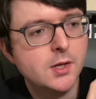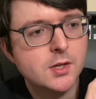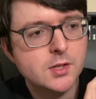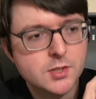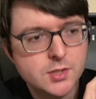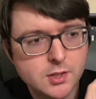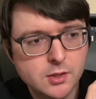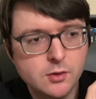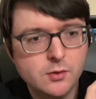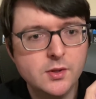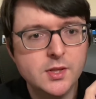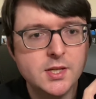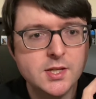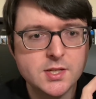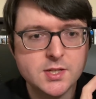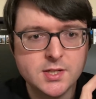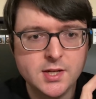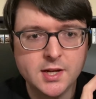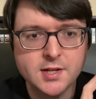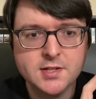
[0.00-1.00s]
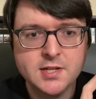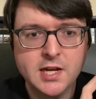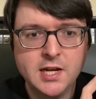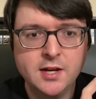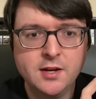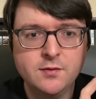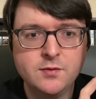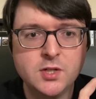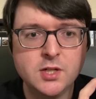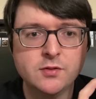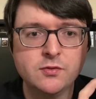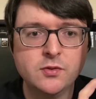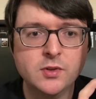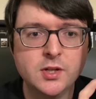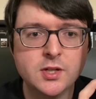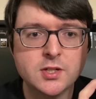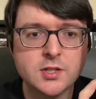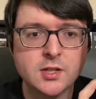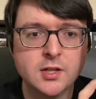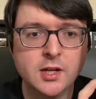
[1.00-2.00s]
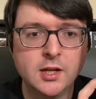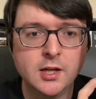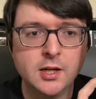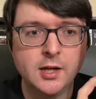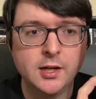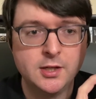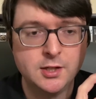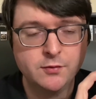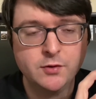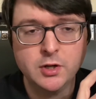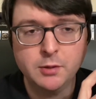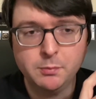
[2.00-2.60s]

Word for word: So this does have different uh, a different